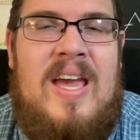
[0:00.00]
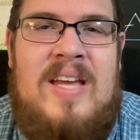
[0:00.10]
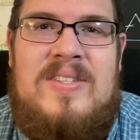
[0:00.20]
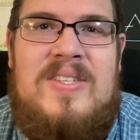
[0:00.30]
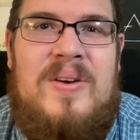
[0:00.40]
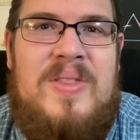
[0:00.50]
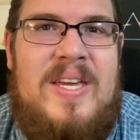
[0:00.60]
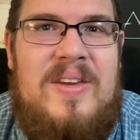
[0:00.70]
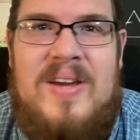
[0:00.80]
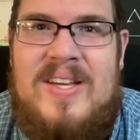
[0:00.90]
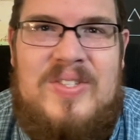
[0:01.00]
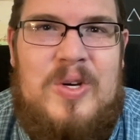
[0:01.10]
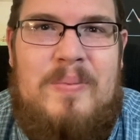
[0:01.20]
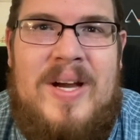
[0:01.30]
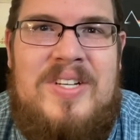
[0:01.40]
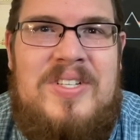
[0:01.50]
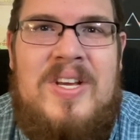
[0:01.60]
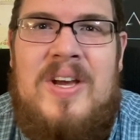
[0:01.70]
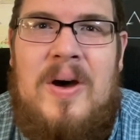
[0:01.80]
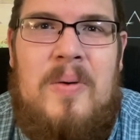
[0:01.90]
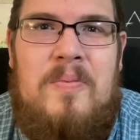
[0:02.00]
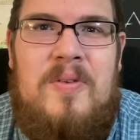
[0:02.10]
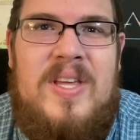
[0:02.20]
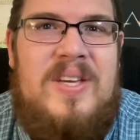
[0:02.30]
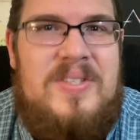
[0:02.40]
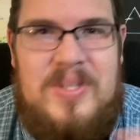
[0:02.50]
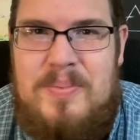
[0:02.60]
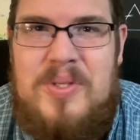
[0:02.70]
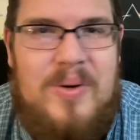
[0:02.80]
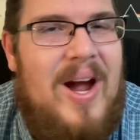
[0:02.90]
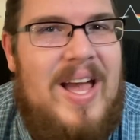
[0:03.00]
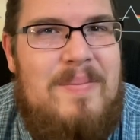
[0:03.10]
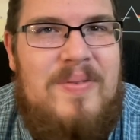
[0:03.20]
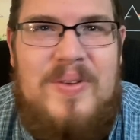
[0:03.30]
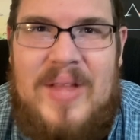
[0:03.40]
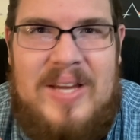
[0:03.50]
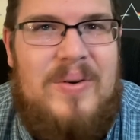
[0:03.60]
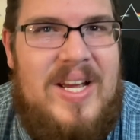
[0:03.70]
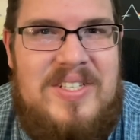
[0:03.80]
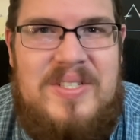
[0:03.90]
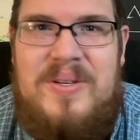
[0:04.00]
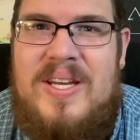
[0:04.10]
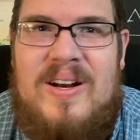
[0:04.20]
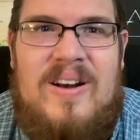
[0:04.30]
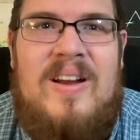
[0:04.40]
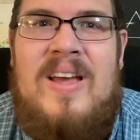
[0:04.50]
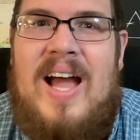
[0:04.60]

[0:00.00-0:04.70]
And so thank you guys so much. Hopefully you'll subscribe if you like what I do here.